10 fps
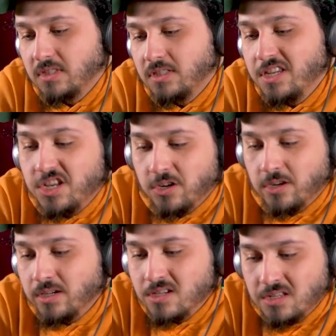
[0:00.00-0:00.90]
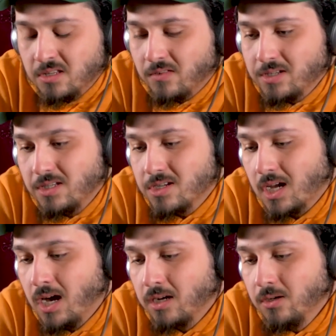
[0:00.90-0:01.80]
Near-ish the University of
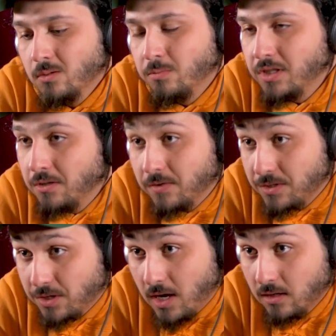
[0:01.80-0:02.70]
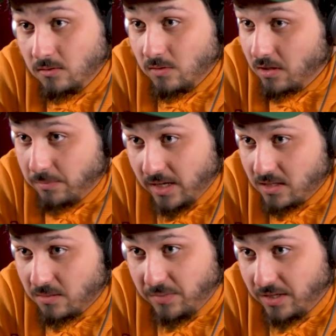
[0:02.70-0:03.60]
Chicago. But the University of Chicago, one of the
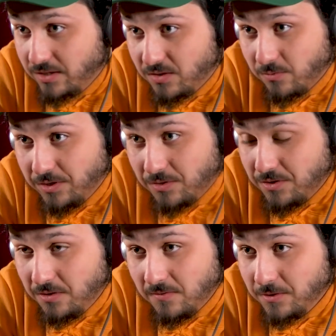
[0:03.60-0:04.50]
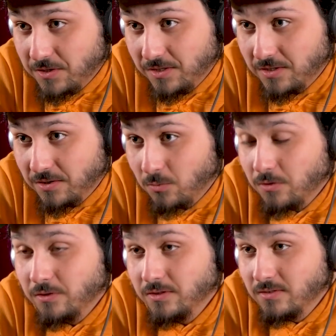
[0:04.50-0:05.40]
best, biggest research universities in the
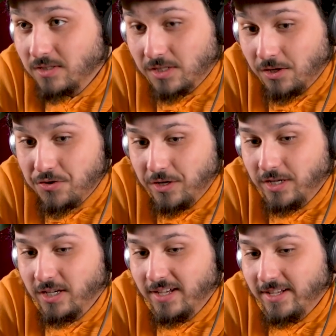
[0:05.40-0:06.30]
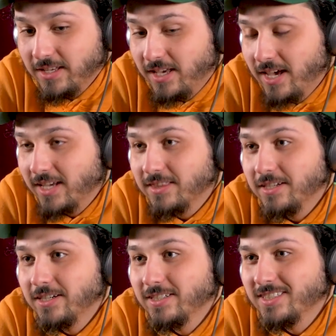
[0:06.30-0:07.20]
world, in the country, you can't get
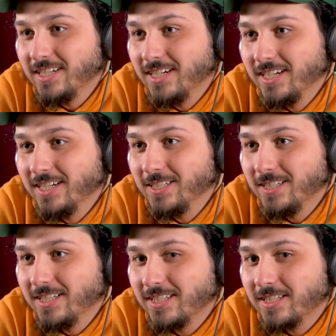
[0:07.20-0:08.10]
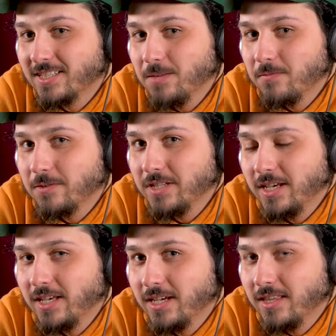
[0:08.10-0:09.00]
there except for
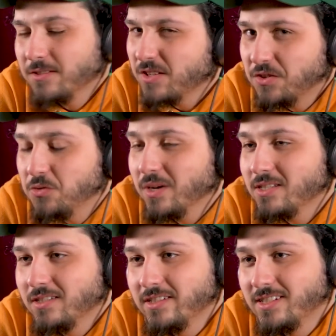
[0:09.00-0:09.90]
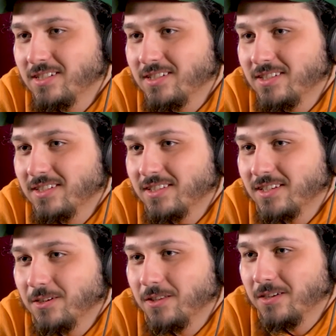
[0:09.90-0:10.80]
taking, there's 2 buses that go there.